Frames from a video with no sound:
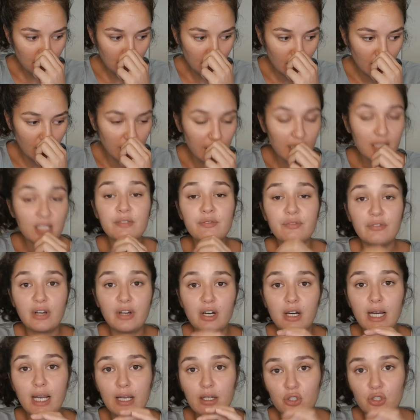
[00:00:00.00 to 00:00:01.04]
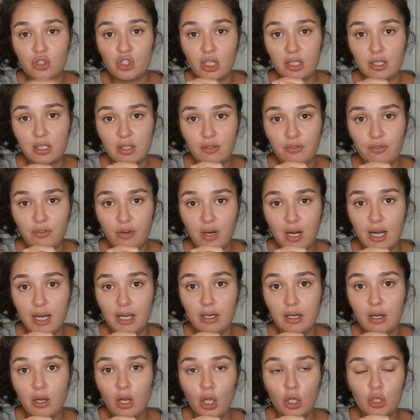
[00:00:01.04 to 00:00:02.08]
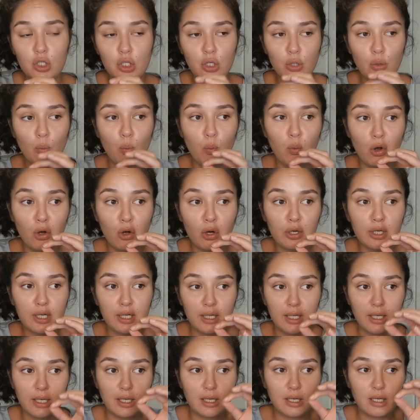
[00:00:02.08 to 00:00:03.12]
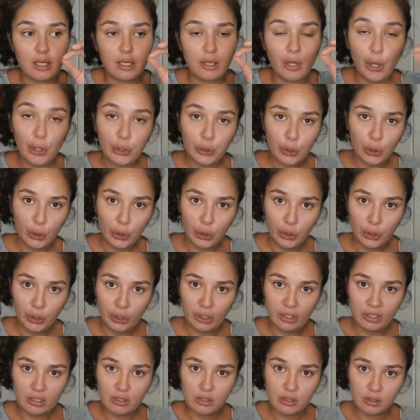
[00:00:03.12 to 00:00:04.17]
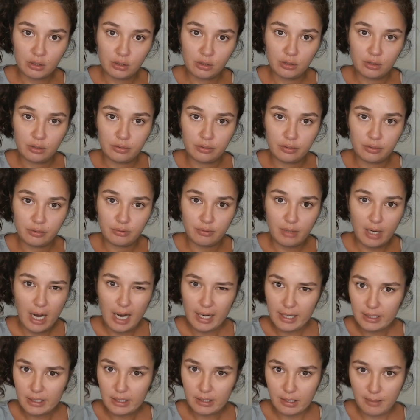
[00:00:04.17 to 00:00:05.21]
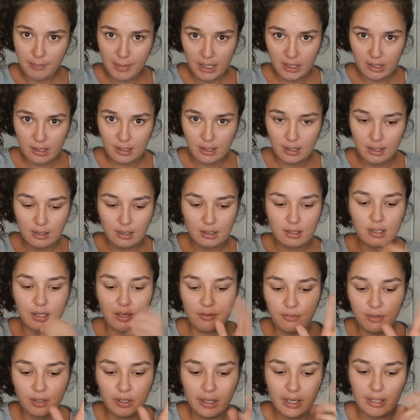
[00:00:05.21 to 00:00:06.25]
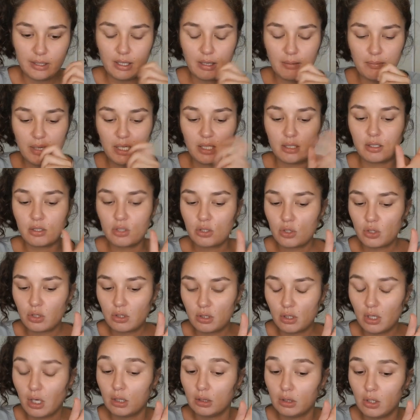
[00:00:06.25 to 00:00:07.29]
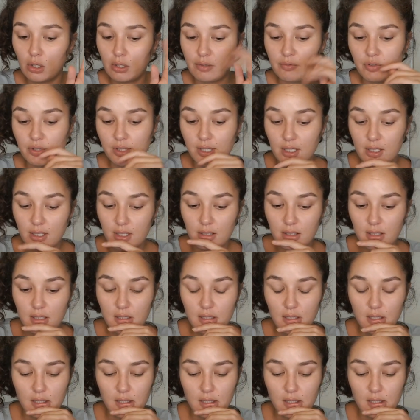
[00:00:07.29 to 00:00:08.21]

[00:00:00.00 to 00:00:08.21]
is very unjustified to what occurred, right? Does that make sense? I feel like that makes a lot of sense.